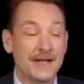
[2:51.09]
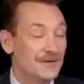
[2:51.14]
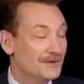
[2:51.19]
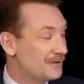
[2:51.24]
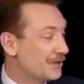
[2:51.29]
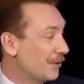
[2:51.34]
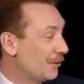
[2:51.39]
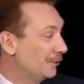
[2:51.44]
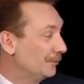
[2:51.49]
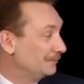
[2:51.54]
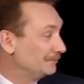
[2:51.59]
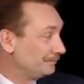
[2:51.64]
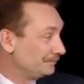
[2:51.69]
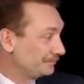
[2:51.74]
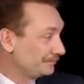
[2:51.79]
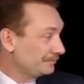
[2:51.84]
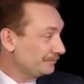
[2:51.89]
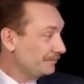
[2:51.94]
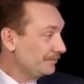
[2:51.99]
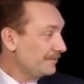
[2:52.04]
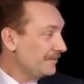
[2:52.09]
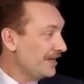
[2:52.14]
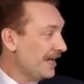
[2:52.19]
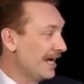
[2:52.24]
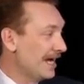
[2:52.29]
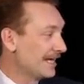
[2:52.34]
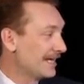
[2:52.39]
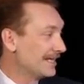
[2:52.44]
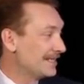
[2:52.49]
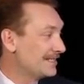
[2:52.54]
So
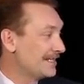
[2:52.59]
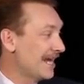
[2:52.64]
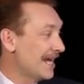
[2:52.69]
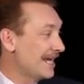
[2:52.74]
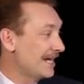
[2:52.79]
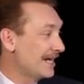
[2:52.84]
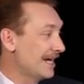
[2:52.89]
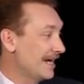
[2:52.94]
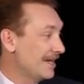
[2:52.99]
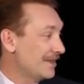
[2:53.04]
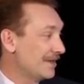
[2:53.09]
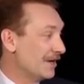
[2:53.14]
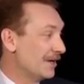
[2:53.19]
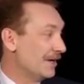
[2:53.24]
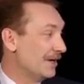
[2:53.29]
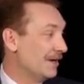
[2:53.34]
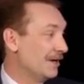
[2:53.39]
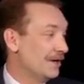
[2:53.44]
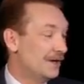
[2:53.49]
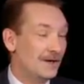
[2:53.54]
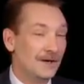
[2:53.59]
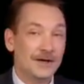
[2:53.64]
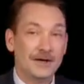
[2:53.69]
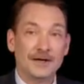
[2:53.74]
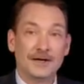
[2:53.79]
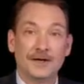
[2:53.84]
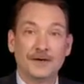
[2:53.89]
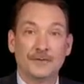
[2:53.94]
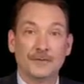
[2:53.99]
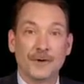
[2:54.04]
I can take the
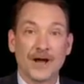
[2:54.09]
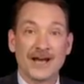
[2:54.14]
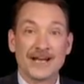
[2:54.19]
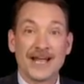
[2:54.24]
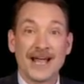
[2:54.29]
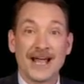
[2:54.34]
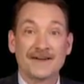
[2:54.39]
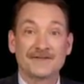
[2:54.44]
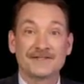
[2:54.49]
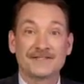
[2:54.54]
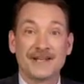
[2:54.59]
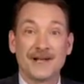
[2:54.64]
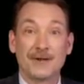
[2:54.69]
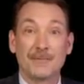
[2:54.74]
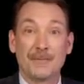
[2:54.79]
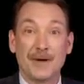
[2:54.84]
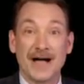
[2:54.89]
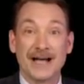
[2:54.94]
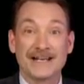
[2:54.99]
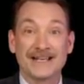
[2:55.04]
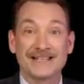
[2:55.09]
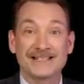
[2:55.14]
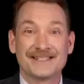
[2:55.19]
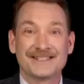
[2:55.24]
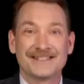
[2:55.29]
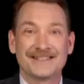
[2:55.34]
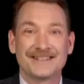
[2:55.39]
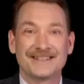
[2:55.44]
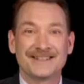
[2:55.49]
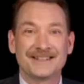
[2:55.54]
right half cell
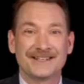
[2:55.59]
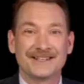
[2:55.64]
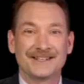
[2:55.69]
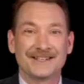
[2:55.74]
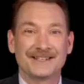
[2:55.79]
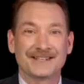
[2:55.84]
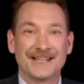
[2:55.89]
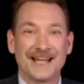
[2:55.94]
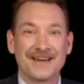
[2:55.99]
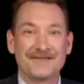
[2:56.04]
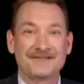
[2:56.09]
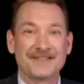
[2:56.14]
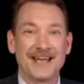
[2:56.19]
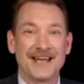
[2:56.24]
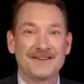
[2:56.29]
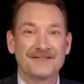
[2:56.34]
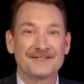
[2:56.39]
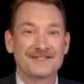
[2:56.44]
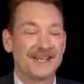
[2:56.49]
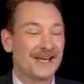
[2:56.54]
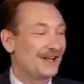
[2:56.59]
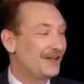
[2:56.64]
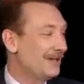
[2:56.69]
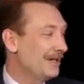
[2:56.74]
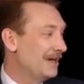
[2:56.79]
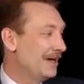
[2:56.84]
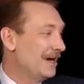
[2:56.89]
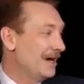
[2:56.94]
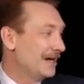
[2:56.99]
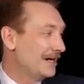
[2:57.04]
minus the left half cell,